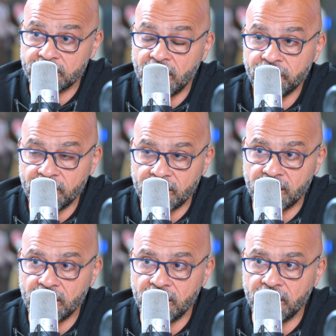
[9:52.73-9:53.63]

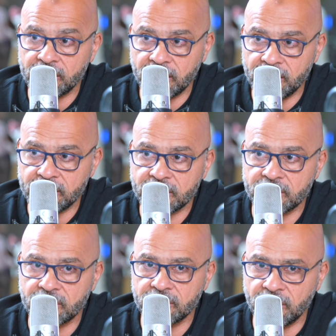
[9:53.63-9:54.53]
definitely it
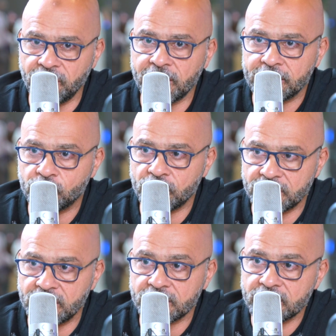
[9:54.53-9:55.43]
is difficult to
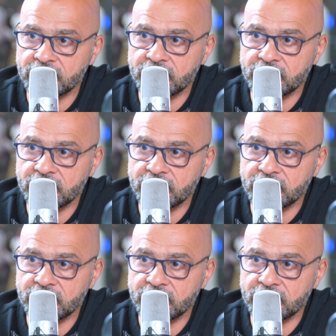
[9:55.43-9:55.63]
resist.